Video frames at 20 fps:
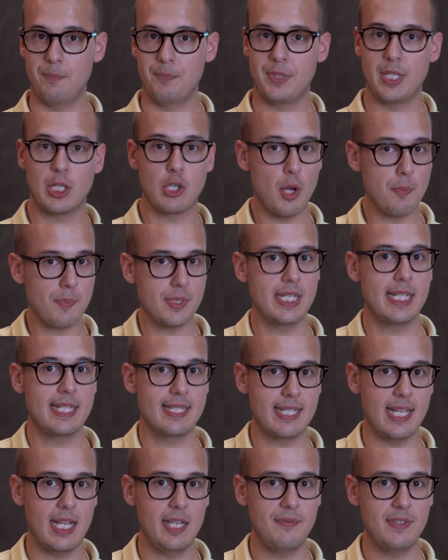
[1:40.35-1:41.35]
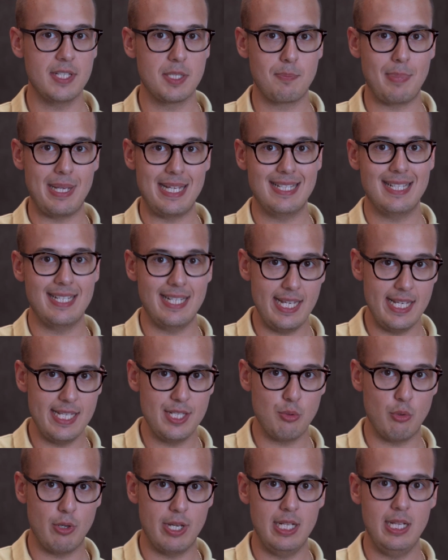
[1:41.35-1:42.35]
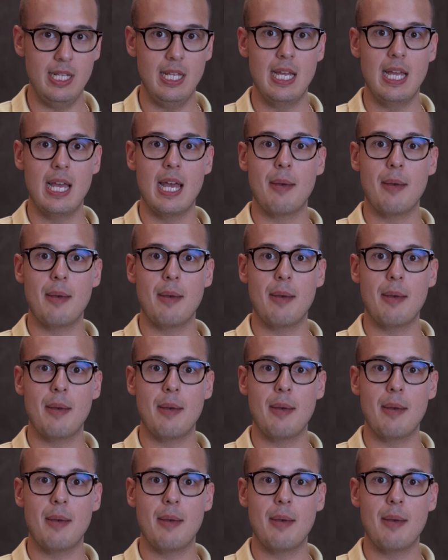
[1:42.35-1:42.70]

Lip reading: The company itself is based in Israel,